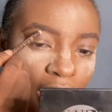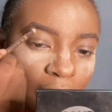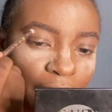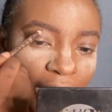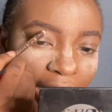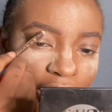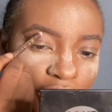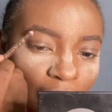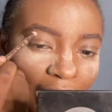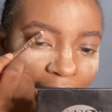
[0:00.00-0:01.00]
Bruh,
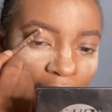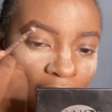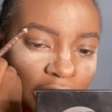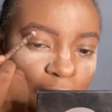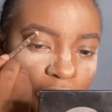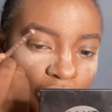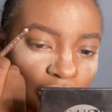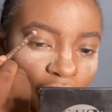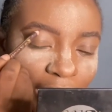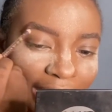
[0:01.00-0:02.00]
you are a hospital.
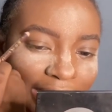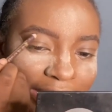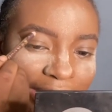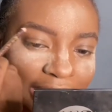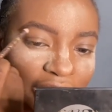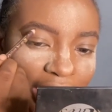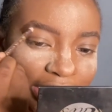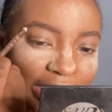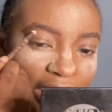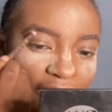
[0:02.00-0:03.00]
You are an essential
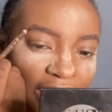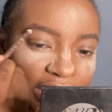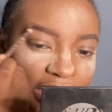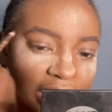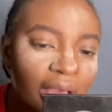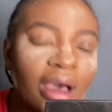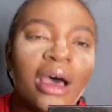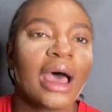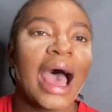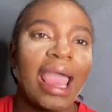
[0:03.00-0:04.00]
service.
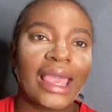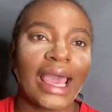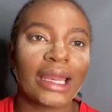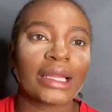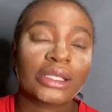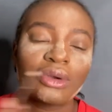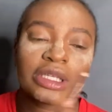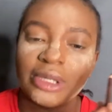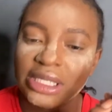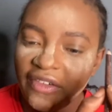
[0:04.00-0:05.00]
I get it. It's
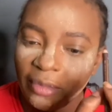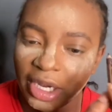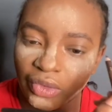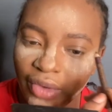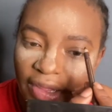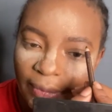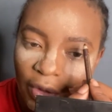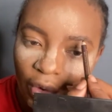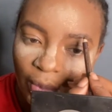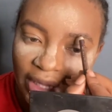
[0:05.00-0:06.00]
Christmas Day. Everybody would rather be
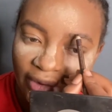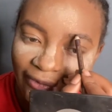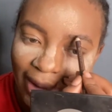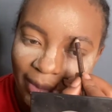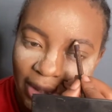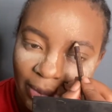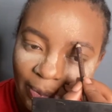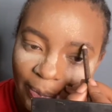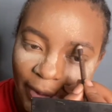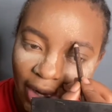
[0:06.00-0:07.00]
home with their family.
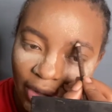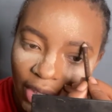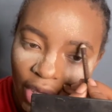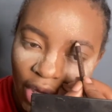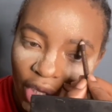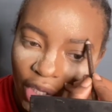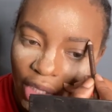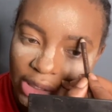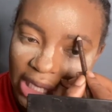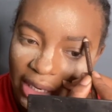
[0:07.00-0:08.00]
But
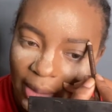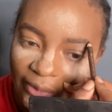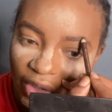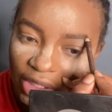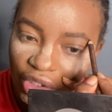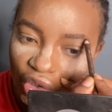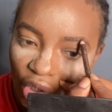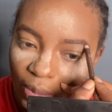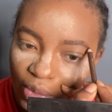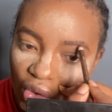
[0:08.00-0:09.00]
you signed up for this
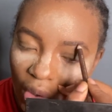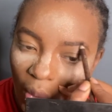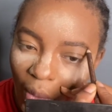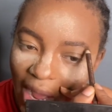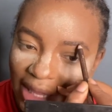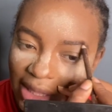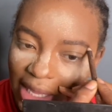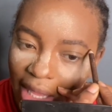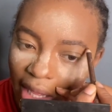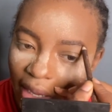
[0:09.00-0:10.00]
job. So why the
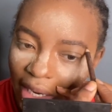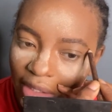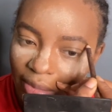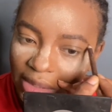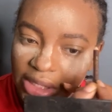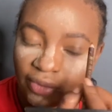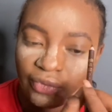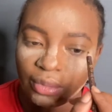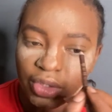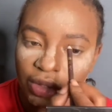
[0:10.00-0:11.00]
hell are you missing
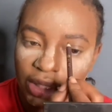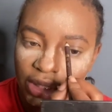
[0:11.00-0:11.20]
from duty?